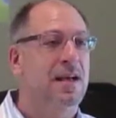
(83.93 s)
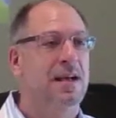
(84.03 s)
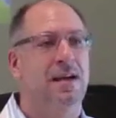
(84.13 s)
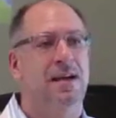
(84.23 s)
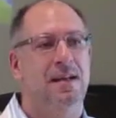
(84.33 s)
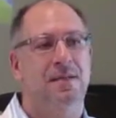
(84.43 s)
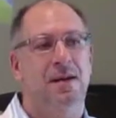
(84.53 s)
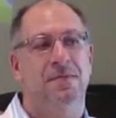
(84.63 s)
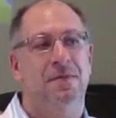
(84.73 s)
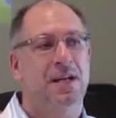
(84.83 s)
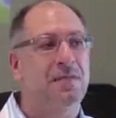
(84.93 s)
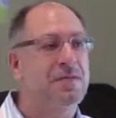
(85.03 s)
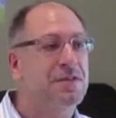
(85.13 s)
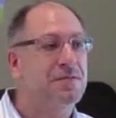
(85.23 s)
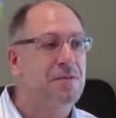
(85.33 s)
and our
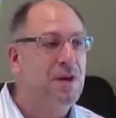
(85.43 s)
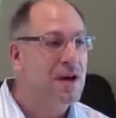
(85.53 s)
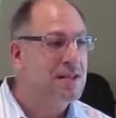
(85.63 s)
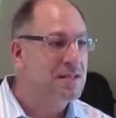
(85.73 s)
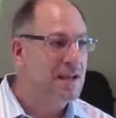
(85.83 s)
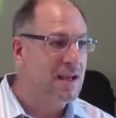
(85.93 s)
forgiveness is for us,